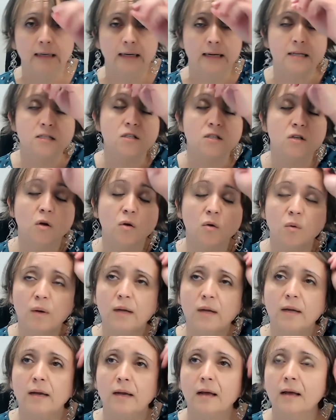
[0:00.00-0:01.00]
And so
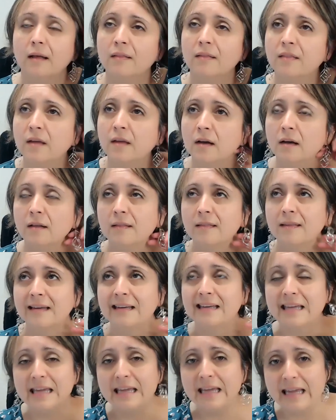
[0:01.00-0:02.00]

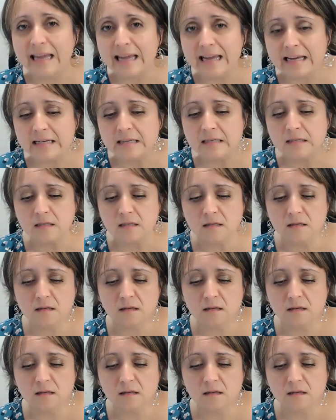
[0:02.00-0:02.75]
the key is,